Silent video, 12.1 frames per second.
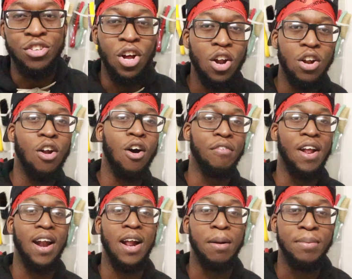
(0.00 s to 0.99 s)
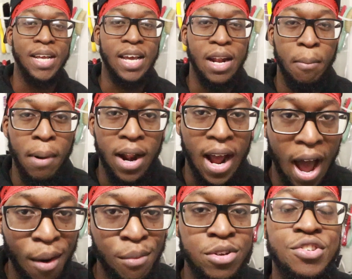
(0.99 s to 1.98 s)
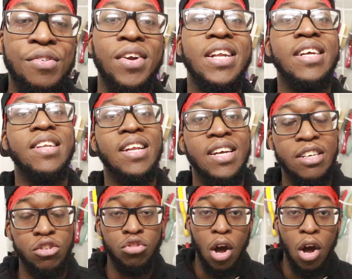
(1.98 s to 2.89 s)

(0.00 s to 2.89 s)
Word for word: Started off, now that I'm thinking about it, I was running late.